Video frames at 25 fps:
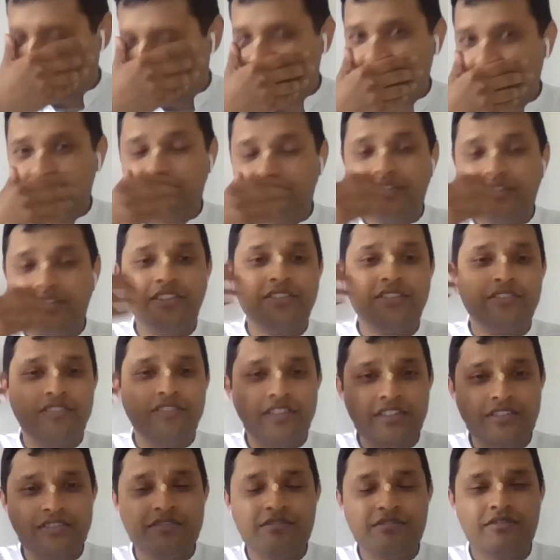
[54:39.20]
You don't
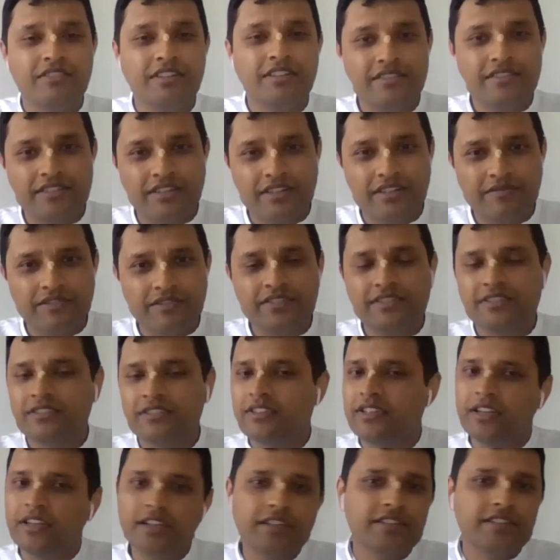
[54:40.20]
need to do this service
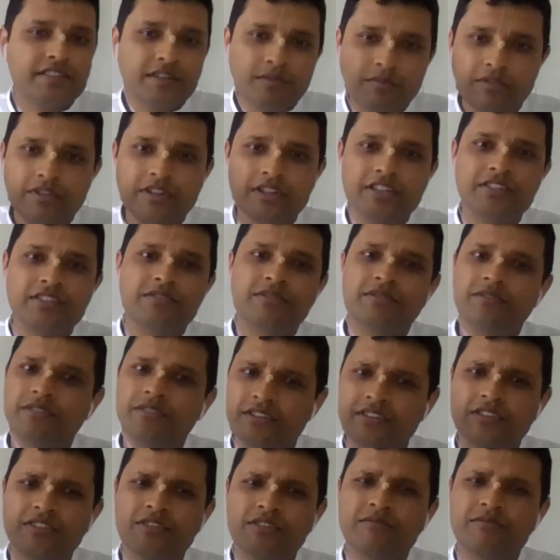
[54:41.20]
today. Someone else will do
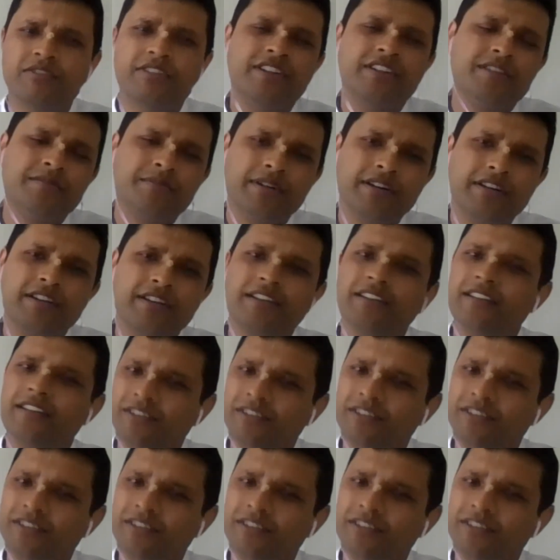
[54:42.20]
it. Don't worry about it.